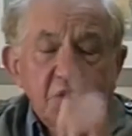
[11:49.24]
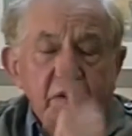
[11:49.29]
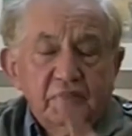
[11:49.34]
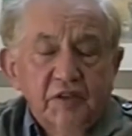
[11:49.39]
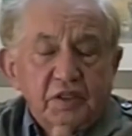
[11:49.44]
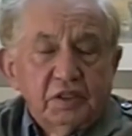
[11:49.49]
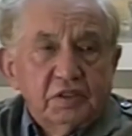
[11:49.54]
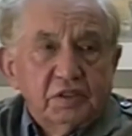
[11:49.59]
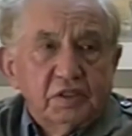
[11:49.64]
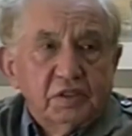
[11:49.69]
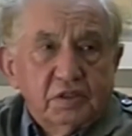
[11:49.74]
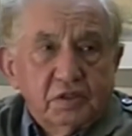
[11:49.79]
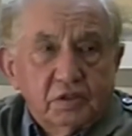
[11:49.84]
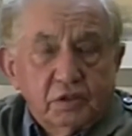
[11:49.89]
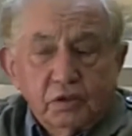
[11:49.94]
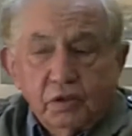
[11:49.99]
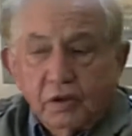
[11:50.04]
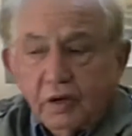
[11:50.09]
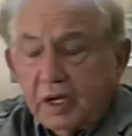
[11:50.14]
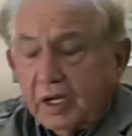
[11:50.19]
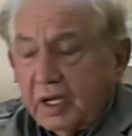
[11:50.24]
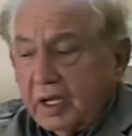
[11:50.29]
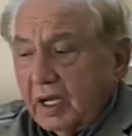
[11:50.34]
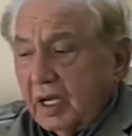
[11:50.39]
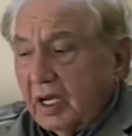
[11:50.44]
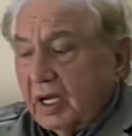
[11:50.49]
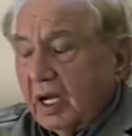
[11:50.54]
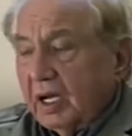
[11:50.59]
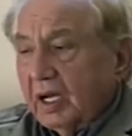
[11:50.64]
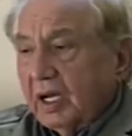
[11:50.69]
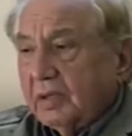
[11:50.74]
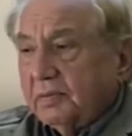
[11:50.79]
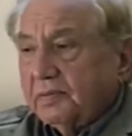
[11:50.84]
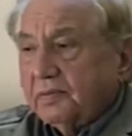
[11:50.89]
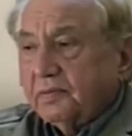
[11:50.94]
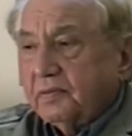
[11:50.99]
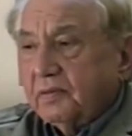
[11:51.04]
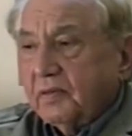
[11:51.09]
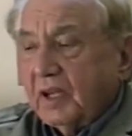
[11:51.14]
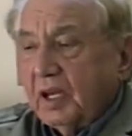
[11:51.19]
me try and finish this story.
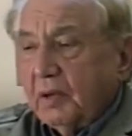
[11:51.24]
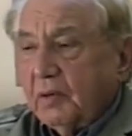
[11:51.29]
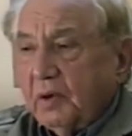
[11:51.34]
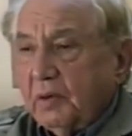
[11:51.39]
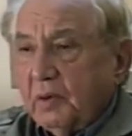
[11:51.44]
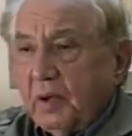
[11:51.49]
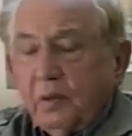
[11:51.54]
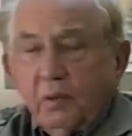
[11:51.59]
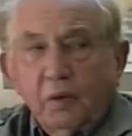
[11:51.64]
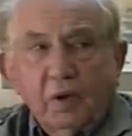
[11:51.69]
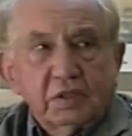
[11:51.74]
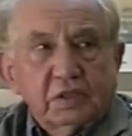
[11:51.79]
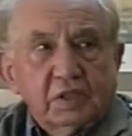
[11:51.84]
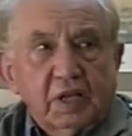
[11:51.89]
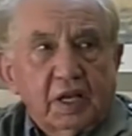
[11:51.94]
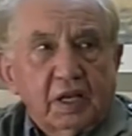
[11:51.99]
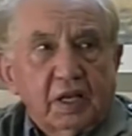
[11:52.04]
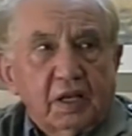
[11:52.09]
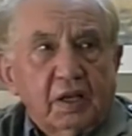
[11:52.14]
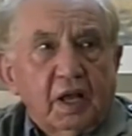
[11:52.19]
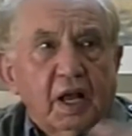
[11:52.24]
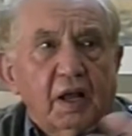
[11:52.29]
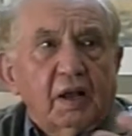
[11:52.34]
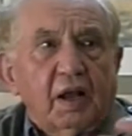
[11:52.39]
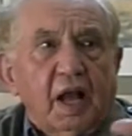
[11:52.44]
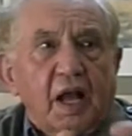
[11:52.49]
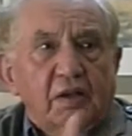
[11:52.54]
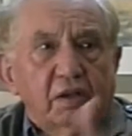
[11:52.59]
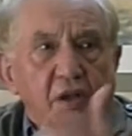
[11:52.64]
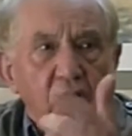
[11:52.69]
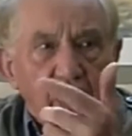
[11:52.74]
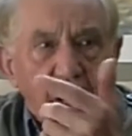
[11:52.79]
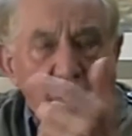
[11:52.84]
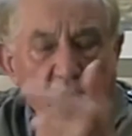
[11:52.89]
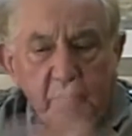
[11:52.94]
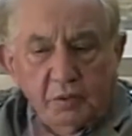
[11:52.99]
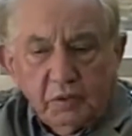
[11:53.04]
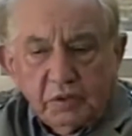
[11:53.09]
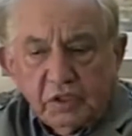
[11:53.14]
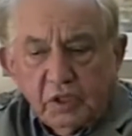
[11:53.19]
Where was I?
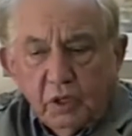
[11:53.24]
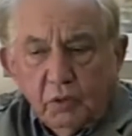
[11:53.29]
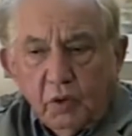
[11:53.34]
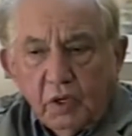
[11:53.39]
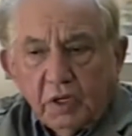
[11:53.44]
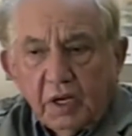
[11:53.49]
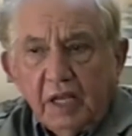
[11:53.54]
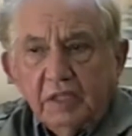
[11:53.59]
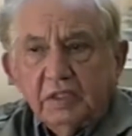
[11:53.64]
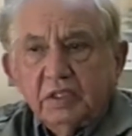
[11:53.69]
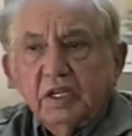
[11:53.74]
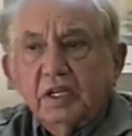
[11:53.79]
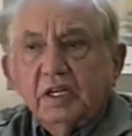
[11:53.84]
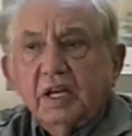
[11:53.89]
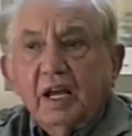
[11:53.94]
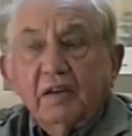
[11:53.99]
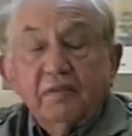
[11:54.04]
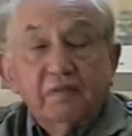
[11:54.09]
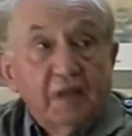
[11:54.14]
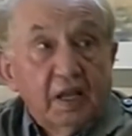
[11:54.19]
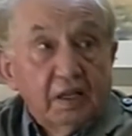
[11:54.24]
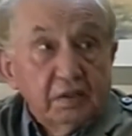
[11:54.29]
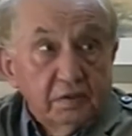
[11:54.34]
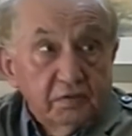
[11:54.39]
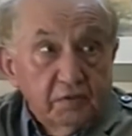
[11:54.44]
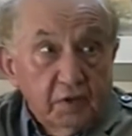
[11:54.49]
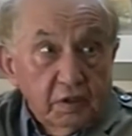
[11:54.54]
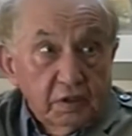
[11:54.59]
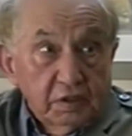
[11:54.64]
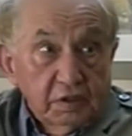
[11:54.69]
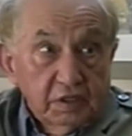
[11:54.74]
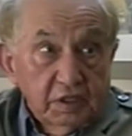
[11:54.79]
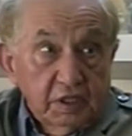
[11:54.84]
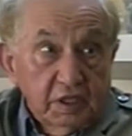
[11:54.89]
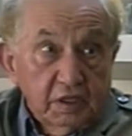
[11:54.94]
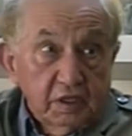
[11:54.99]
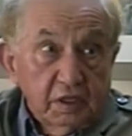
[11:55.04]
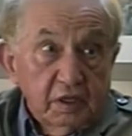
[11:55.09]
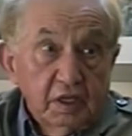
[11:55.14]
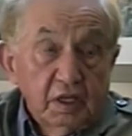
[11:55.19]
I did, I found a
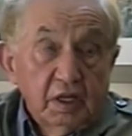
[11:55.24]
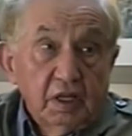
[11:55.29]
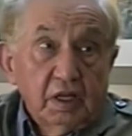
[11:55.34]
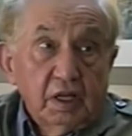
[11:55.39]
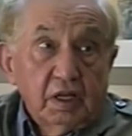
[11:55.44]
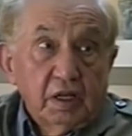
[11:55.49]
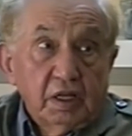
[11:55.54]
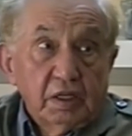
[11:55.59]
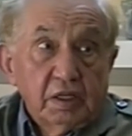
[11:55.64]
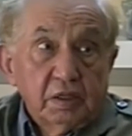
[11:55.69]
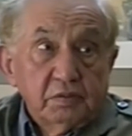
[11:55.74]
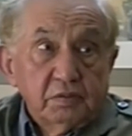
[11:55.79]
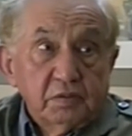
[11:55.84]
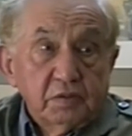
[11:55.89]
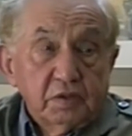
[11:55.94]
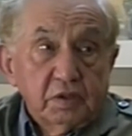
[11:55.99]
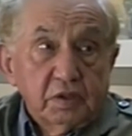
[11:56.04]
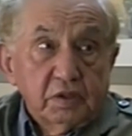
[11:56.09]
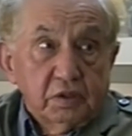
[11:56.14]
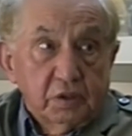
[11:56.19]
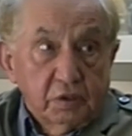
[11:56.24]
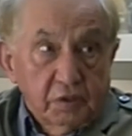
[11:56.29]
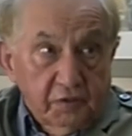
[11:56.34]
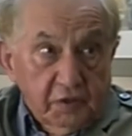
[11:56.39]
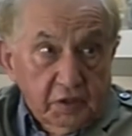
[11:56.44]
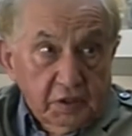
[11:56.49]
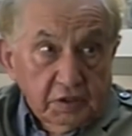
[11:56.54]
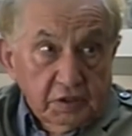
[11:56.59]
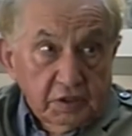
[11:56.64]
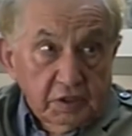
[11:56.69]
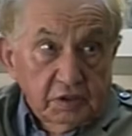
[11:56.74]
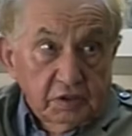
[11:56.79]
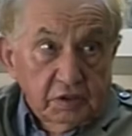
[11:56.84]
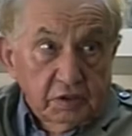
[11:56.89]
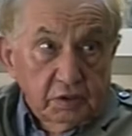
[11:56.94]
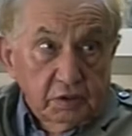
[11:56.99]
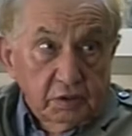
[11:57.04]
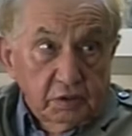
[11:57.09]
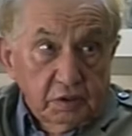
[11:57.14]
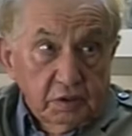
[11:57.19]
volunteer university
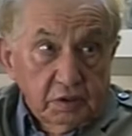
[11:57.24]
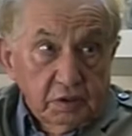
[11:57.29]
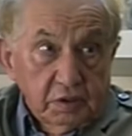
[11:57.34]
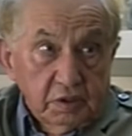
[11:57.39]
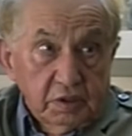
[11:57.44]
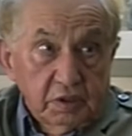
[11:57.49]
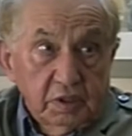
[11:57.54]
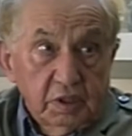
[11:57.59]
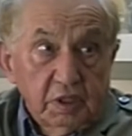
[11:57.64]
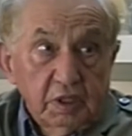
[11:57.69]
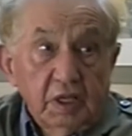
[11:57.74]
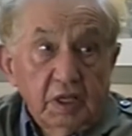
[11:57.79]
student.